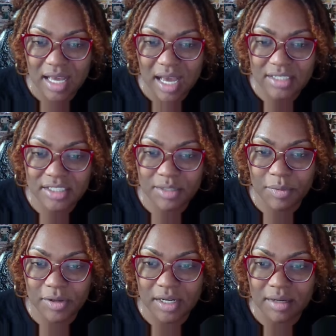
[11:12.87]
I should have
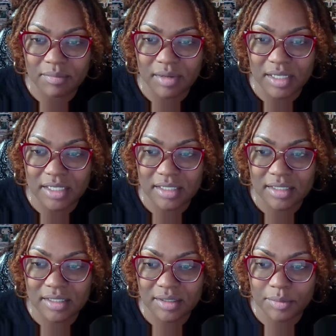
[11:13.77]
bought an umbrella.
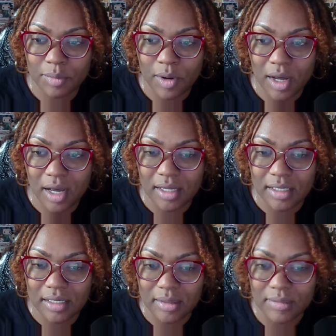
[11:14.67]
Wah,
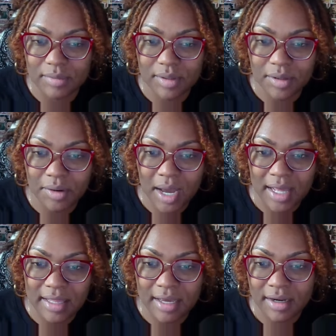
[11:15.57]
eat. Oh, hi
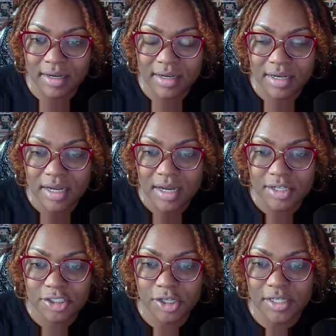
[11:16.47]
there.
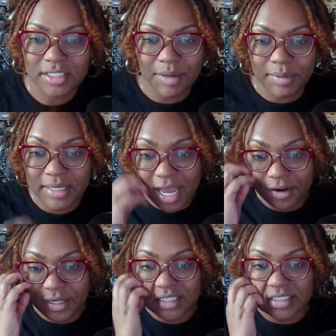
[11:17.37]
Sure is coming
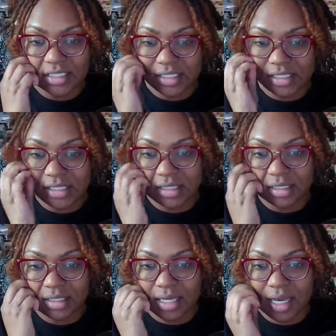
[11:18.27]
down, isn't it?
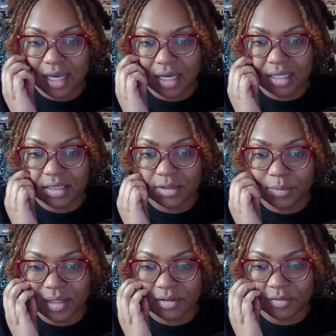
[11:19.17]
Yeah. The
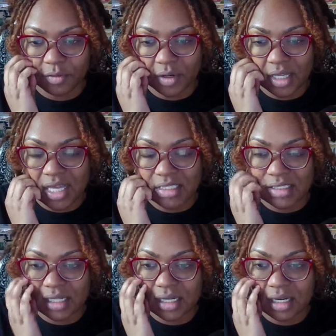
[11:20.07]
weather forecast
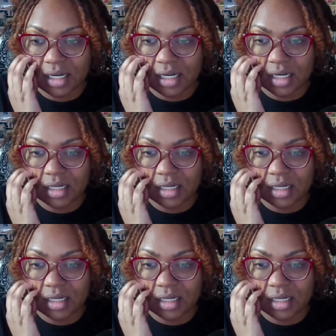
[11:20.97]
said, huh?